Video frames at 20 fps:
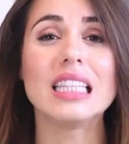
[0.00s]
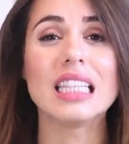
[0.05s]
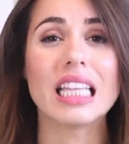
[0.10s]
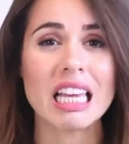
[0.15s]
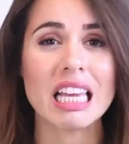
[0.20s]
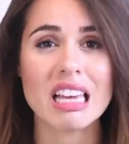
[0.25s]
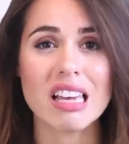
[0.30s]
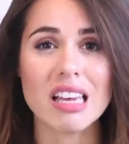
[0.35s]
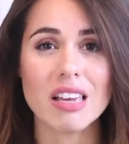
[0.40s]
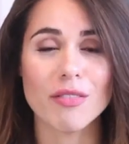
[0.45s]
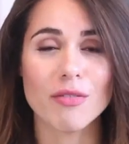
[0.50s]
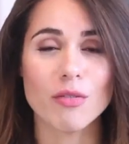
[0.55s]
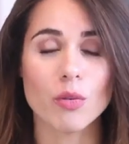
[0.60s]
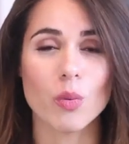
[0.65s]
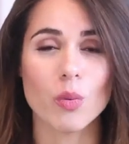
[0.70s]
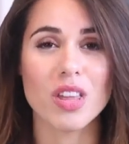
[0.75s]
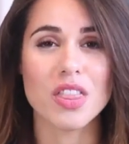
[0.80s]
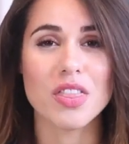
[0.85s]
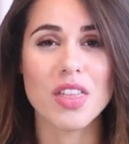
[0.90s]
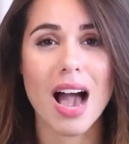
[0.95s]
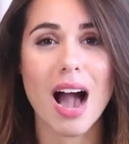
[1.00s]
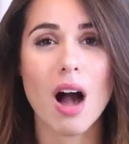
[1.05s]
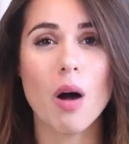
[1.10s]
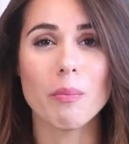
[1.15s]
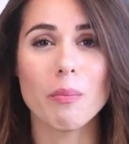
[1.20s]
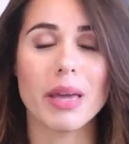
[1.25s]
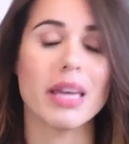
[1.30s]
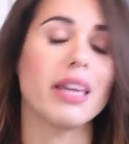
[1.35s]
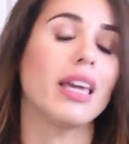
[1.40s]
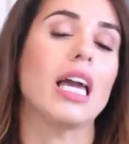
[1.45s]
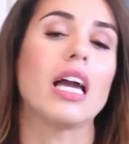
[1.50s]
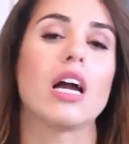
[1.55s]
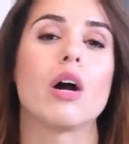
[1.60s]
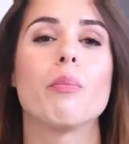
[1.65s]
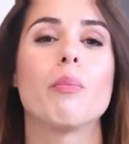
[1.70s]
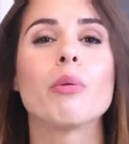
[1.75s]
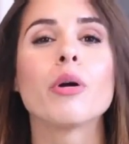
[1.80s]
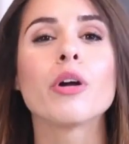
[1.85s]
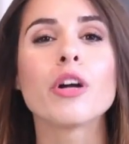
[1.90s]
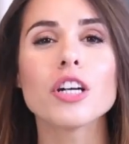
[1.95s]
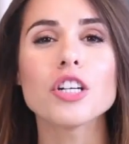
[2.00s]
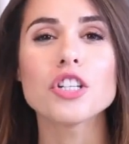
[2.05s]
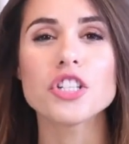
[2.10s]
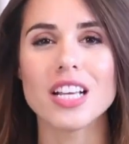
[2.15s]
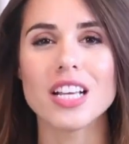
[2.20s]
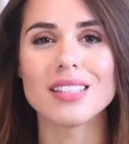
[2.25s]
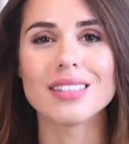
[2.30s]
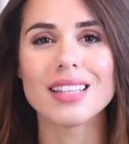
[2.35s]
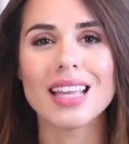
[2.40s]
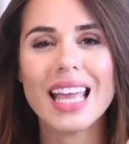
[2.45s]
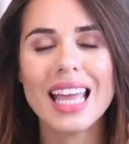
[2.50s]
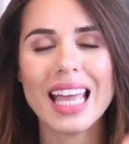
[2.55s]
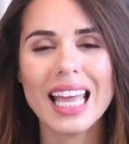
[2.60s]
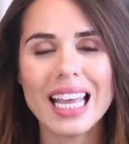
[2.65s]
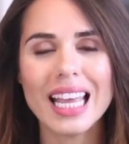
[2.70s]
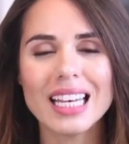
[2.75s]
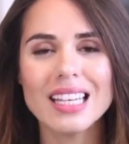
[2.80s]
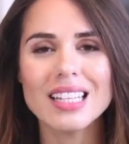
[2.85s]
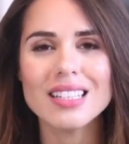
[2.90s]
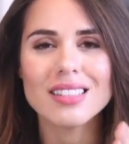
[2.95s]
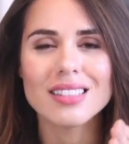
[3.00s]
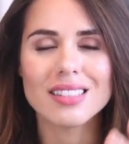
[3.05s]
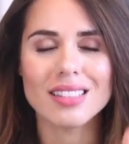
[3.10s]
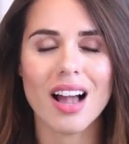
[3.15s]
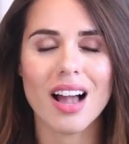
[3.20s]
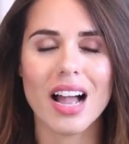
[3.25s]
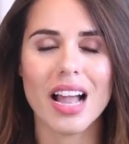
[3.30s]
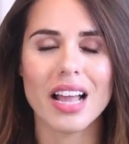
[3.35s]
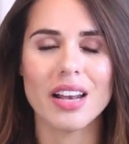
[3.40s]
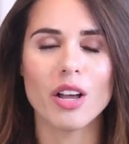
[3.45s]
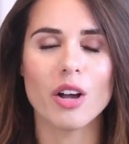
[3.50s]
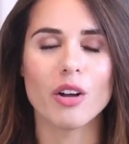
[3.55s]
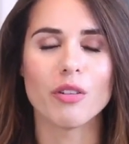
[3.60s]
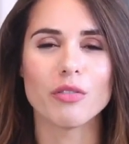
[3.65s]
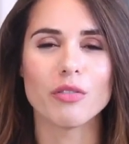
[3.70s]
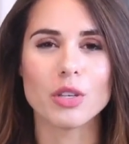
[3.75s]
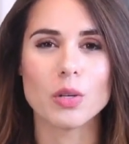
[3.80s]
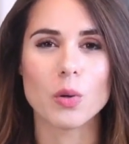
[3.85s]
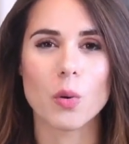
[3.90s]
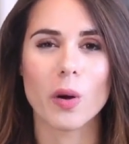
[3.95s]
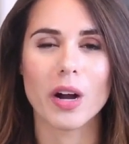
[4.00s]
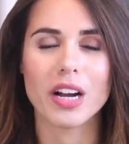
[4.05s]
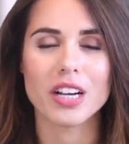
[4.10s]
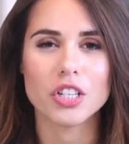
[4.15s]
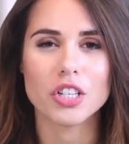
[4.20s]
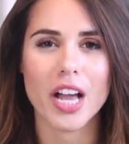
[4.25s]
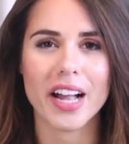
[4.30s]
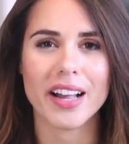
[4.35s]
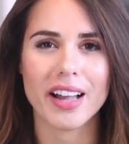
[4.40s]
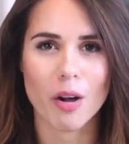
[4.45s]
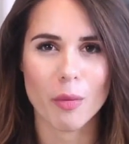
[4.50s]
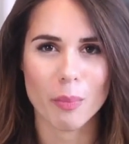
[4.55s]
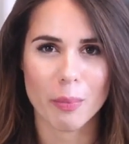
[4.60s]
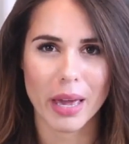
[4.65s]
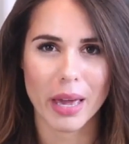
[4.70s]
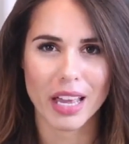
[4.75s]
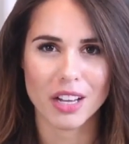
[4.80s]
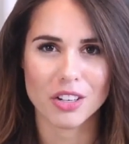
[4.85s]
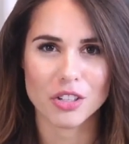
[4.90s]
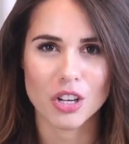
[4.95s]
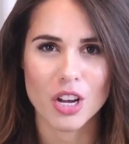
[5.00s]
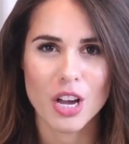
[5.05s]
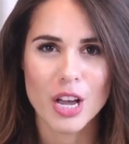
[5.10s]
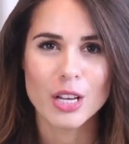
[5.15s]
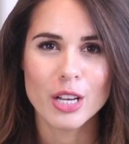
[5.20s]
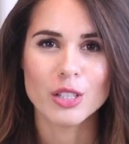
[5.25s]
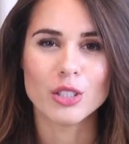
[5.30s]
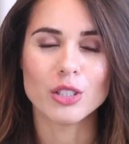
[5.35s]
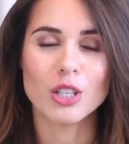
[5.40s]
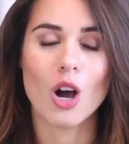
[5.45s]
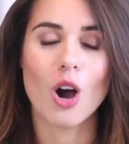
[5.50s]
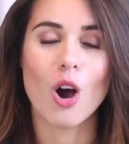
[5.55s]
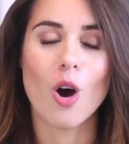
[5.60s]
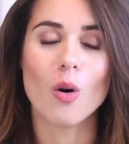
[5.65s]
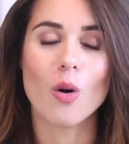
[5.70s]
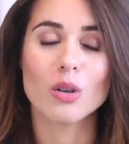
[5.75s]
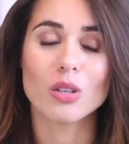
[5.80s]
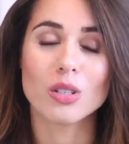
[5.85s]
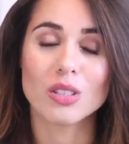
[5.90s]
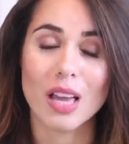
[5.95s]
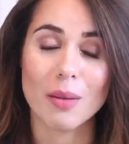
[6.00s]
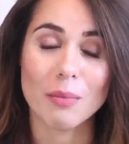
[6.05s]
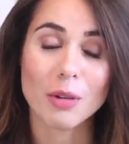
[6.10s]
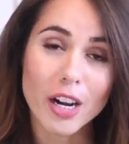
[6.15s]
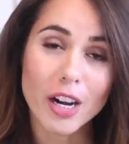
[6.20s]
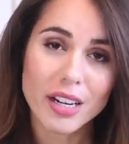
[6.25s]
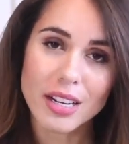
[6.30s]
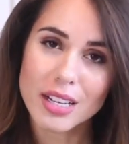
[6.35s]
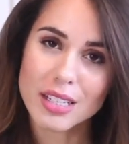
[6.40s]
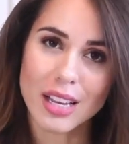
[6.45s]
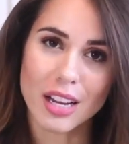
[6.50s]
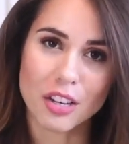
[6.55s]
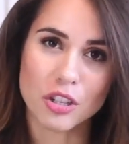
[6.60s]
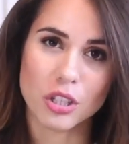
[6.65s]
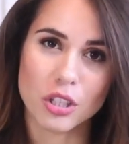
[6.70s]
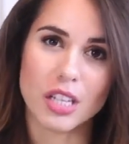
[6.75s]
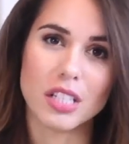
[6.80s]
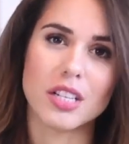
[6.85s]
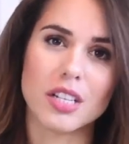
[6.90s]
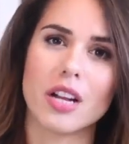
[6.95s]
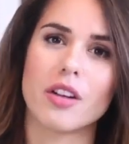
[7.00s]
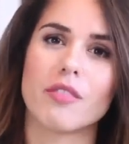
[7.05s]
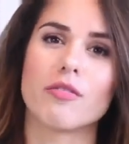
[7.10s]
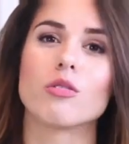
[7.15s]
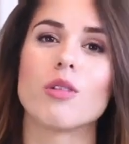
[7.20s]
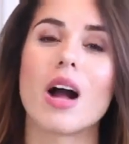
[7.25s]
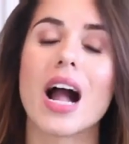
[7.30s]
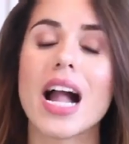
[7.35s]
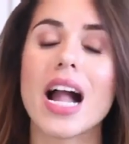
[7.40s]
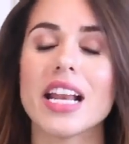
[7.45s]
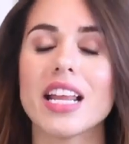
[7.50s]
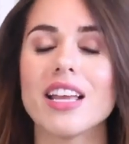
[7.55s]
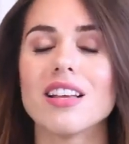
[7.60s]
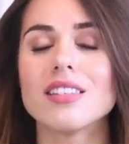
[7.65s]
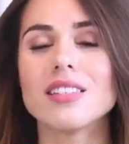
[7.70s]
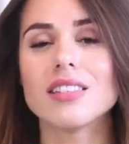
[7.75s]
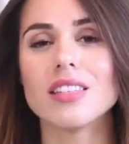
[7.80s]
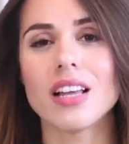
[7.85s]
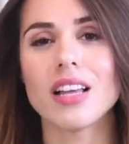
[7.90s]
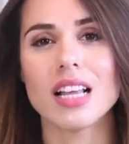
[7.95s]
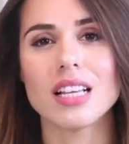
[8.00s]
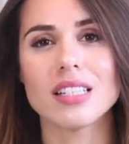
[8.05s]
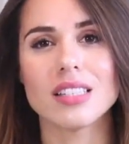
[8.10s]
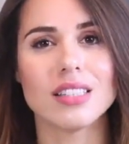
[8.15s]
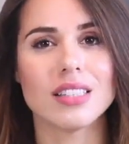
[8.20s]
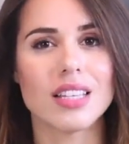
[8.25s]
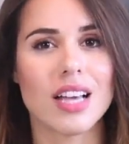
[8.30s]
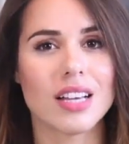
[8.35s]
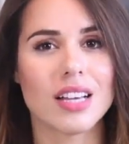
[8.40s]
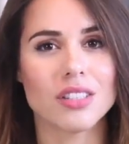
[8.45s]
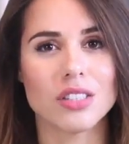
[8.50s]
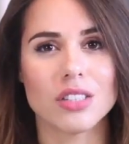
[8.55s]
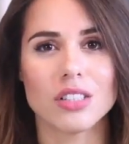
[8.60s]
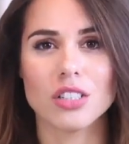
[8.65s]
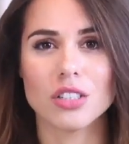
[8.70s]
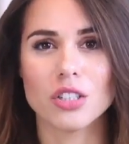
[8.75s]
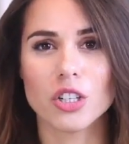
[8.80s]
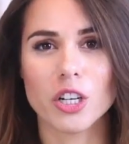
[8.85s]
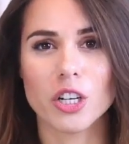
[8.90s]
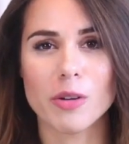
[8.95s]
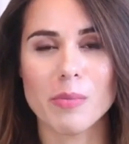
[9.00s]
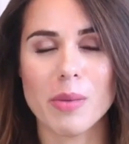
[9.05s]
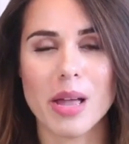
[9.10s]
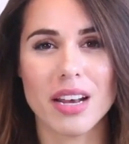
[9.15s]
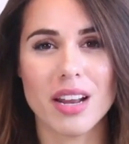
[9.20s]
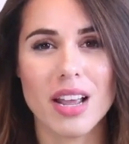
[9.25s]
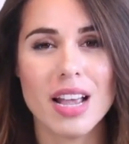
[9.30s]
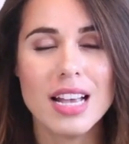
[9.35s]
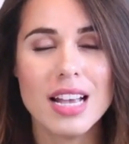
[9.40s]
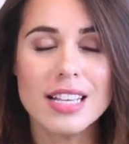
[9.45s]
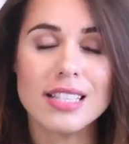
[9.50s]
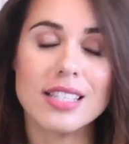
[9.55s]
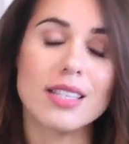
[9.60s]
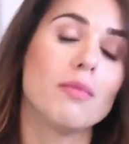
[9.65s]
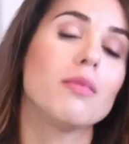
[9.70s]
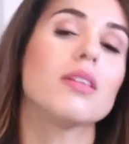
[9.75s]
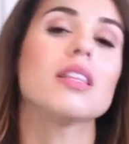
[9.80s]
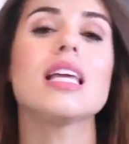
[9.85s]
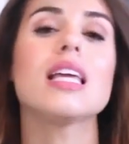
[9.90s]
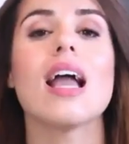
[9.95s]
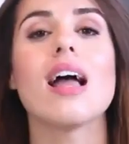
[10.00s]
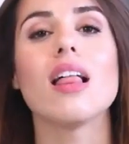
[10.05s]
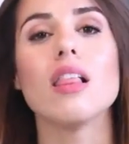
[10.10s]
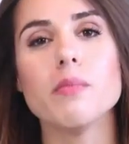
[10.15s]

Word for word: leave without making a purchase inside of your checkout page. So Samcart has actually done a variety of studies and tests to determine some of the